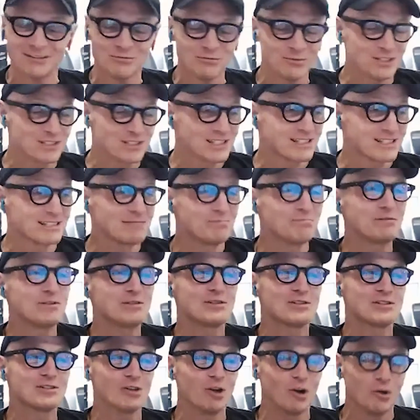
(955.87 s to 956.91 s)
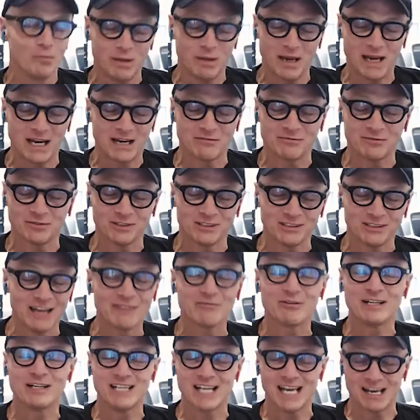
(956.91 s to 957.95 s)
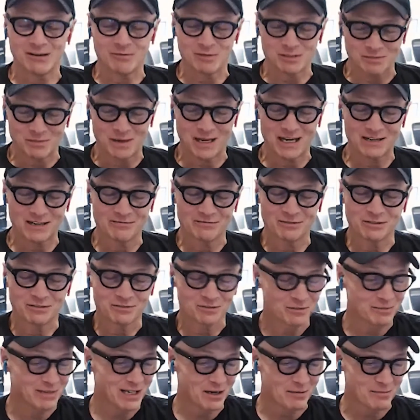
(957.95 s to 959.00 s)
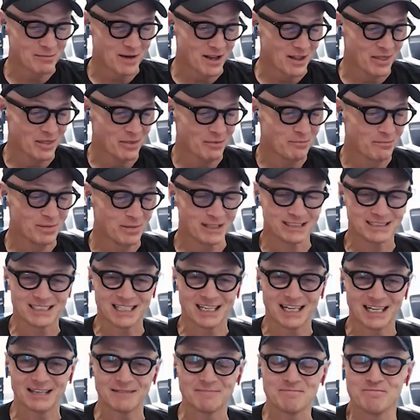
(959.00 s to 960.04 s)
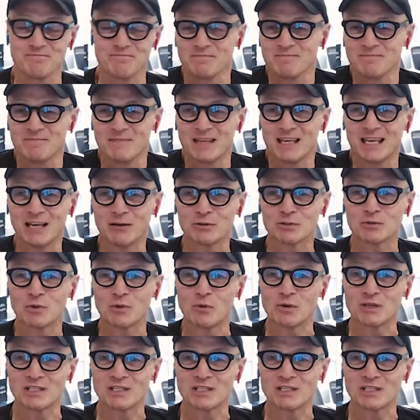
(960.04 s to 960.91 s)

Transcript: was so painful. Every day was painful for about a month, but it was what was